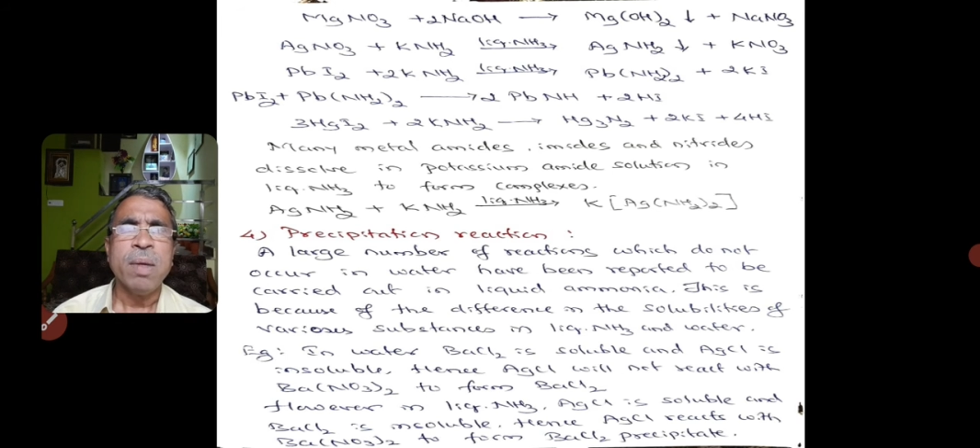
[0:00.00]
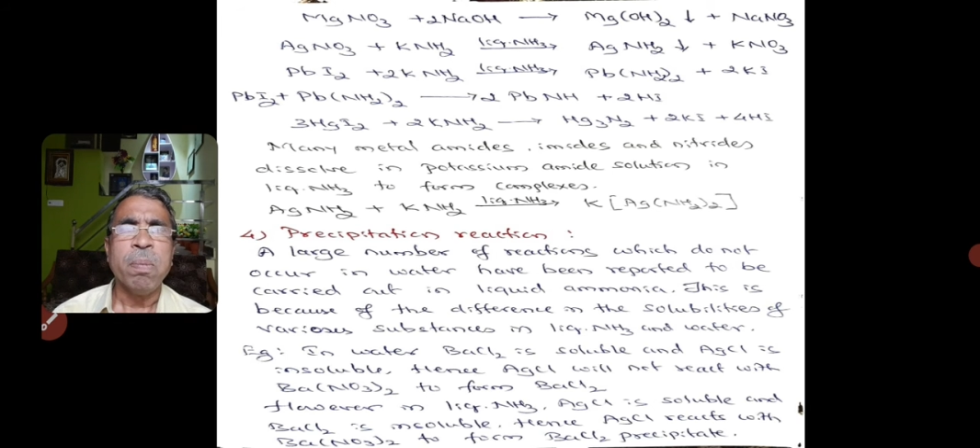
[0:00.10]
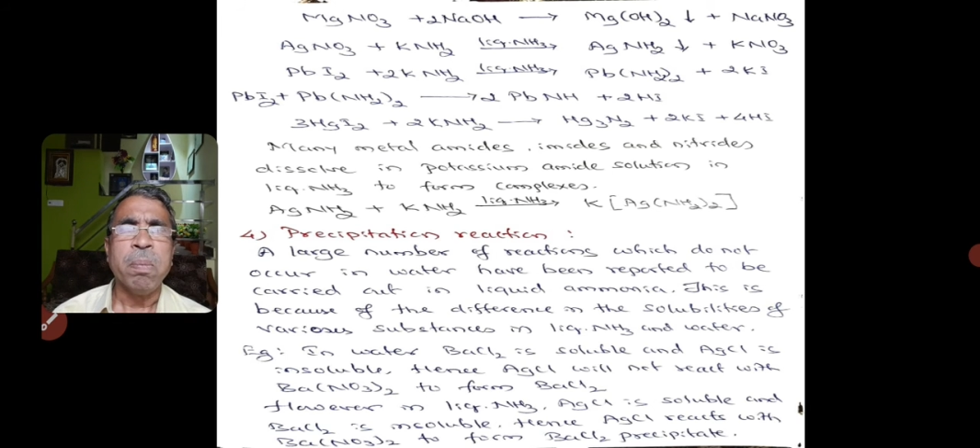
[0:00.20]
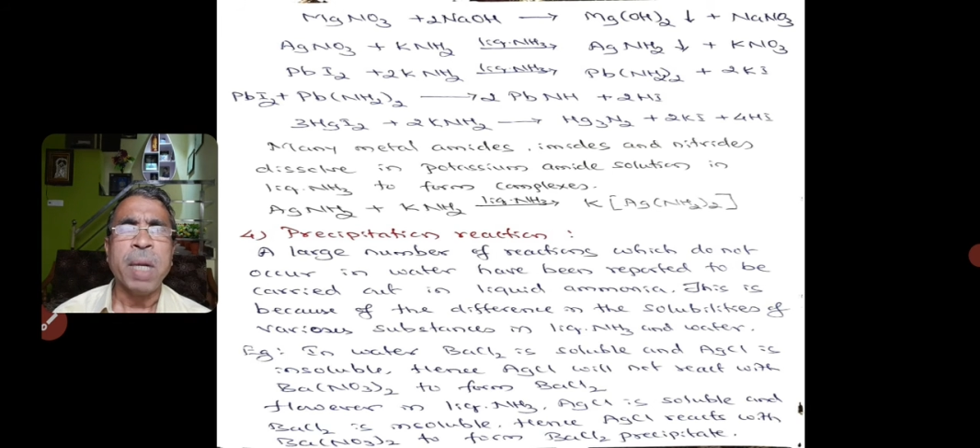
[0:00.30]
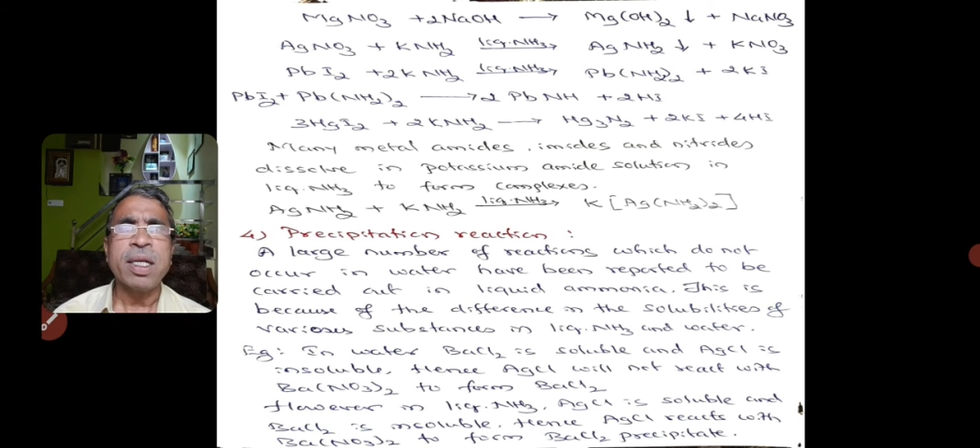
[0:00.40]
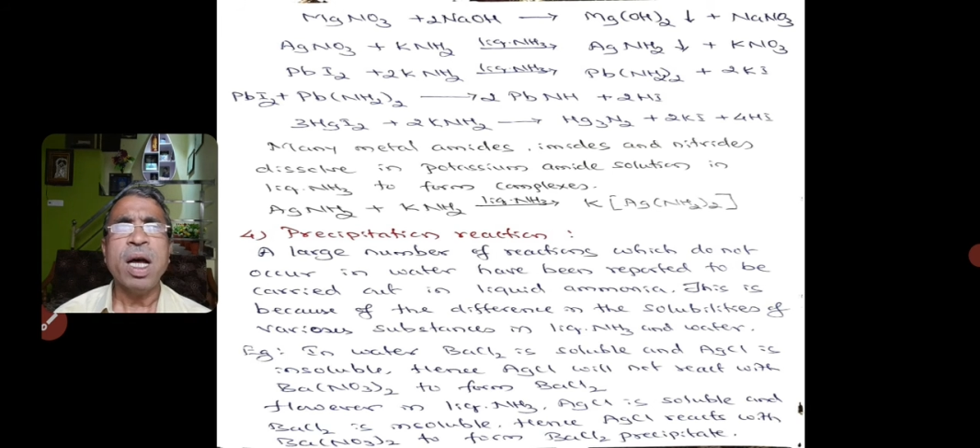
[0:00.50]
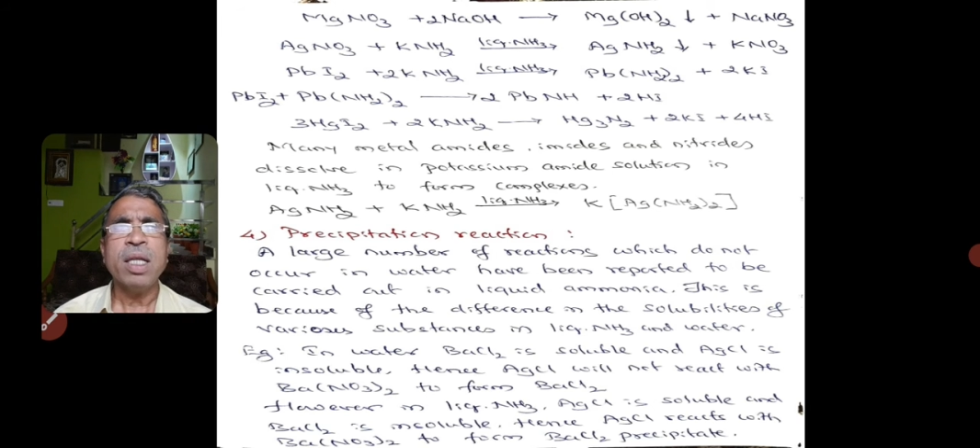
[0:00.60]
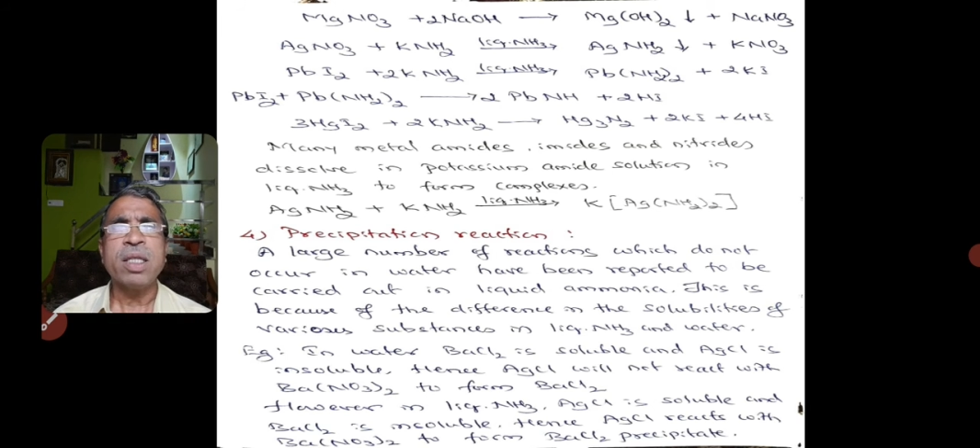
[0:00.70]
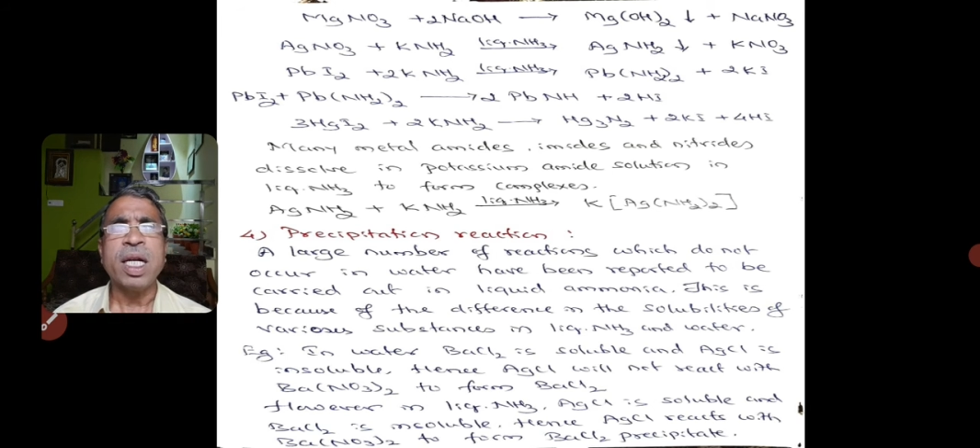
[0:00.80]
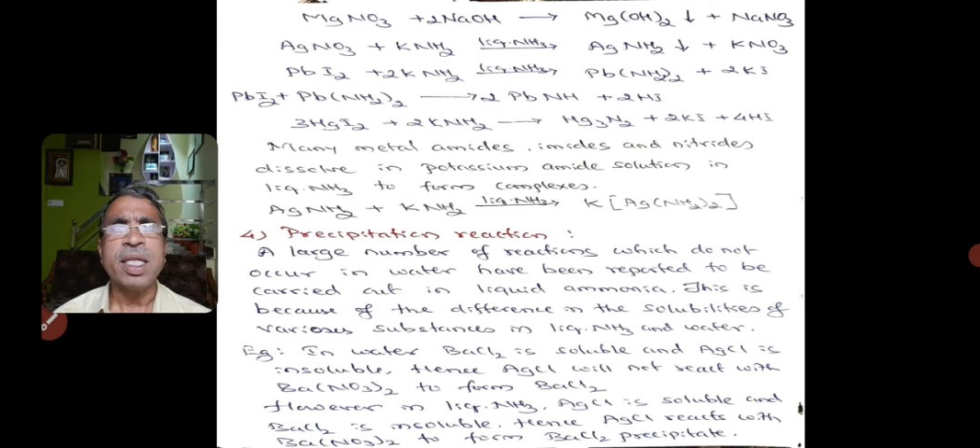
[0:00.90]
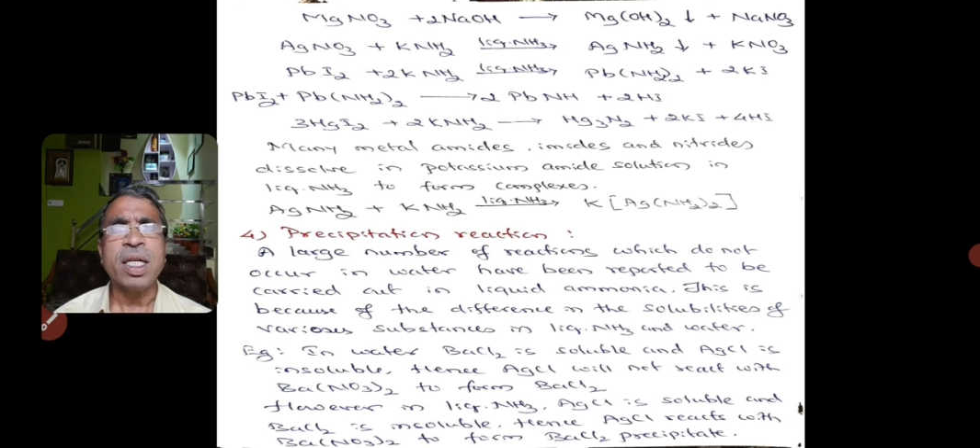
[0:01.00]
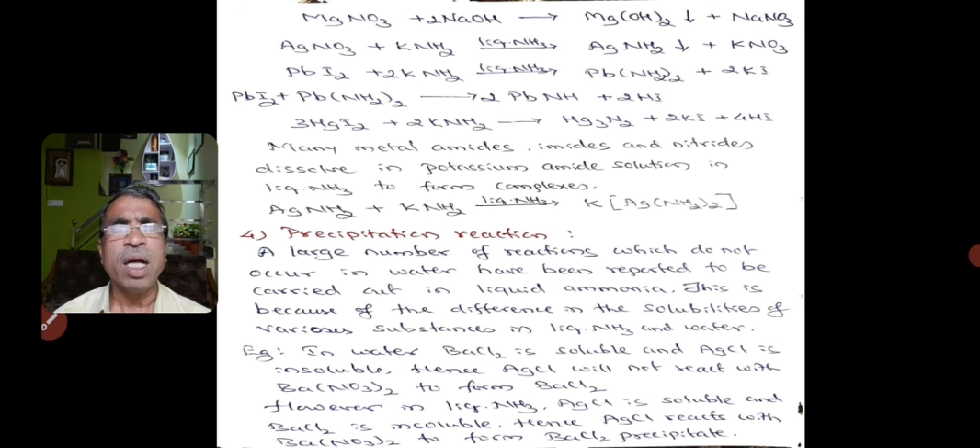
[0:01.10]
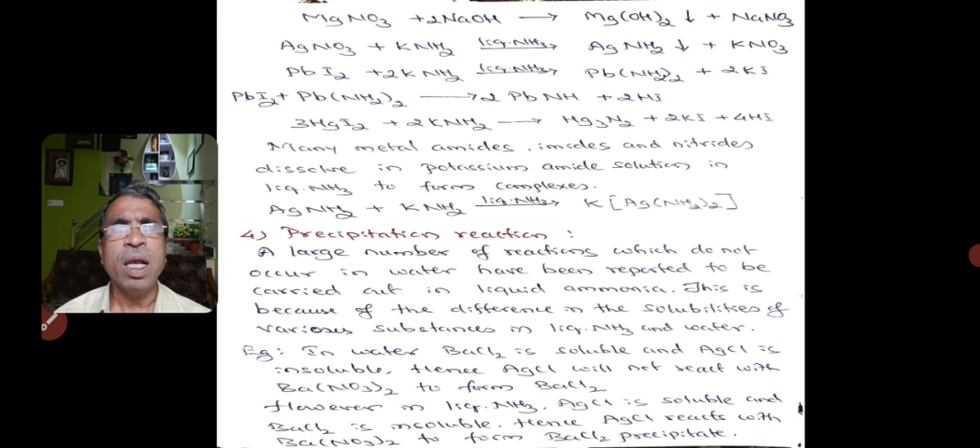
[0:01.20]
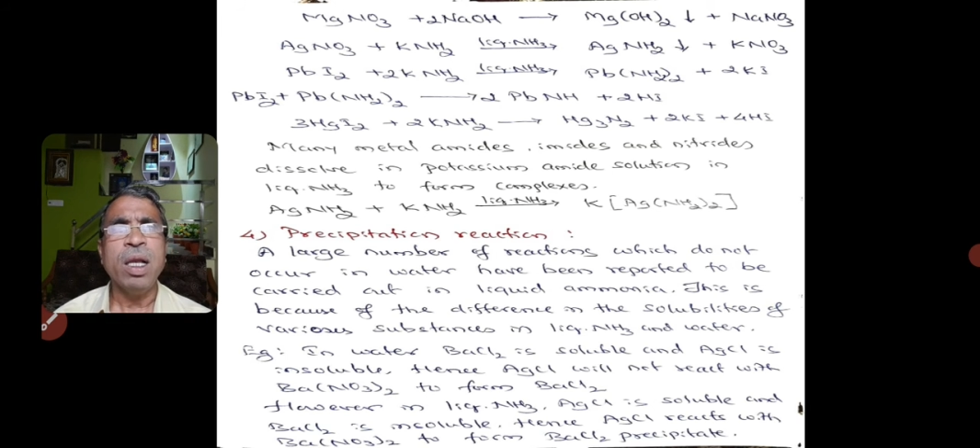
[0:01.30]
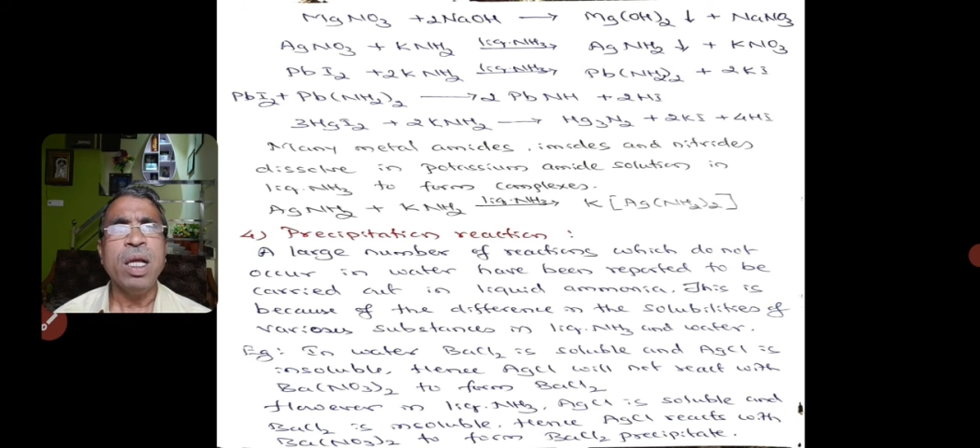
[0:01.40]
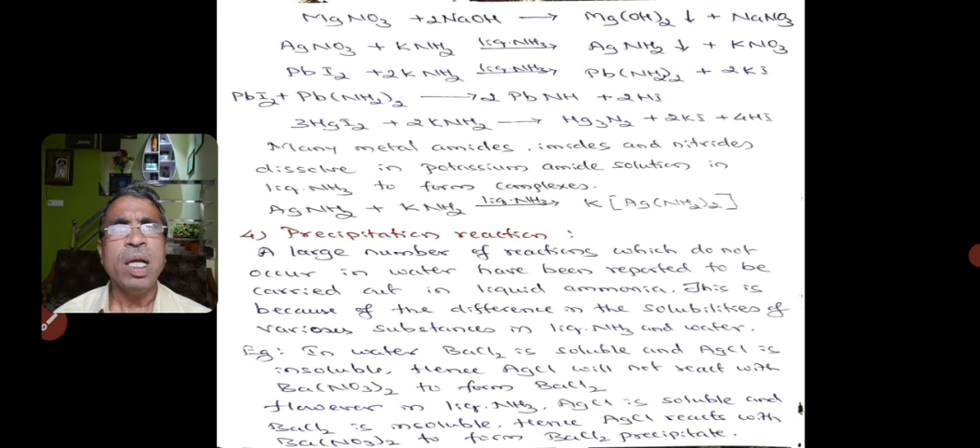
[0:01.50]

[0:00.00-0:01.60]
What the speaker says: metathetical